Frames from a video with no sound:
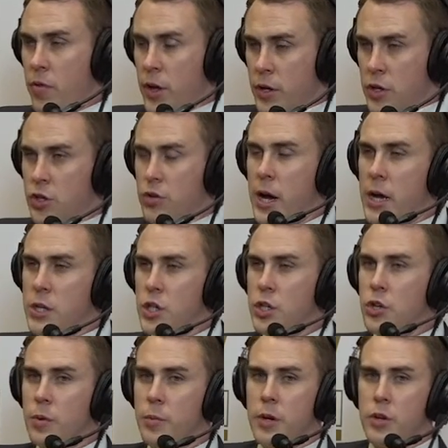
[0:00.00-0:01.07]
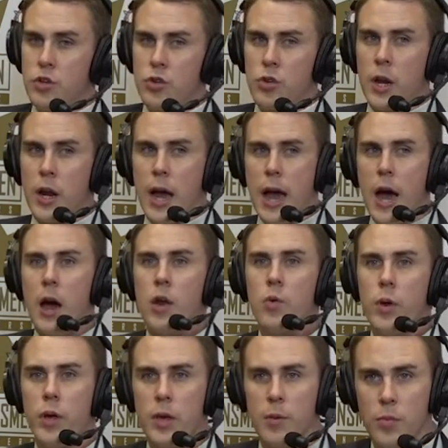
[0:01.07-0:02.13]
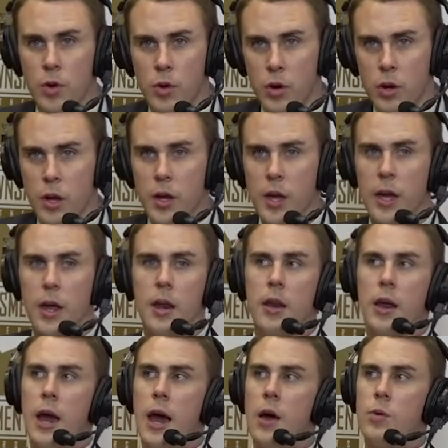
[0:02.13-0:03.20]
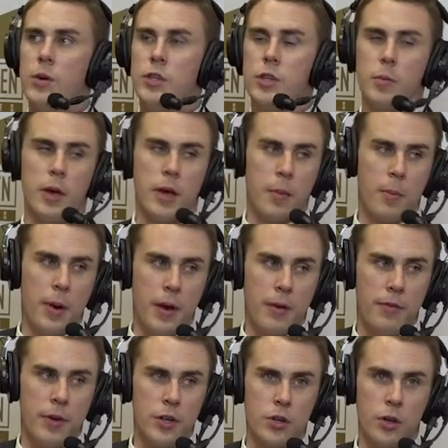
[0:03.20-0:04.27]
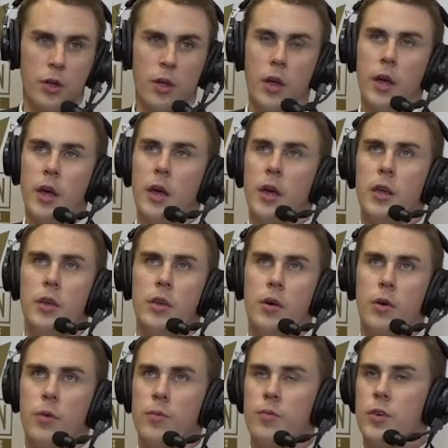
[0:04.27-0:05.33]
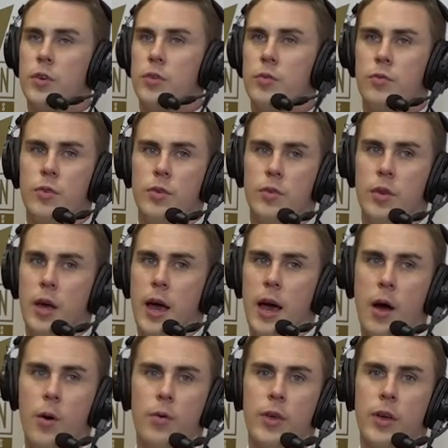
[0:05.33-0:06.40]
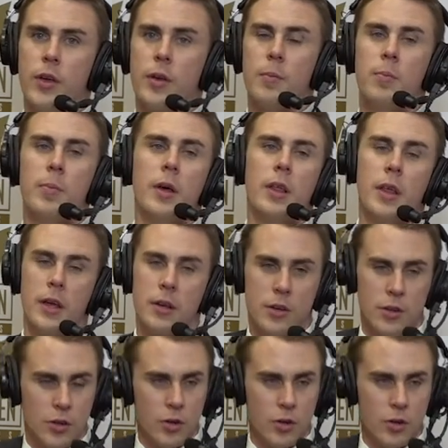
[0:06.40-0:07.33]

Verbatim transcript: their strategy is going to be tr how do we communicate, how do we still make it beneficial, you know, how are they going to bill it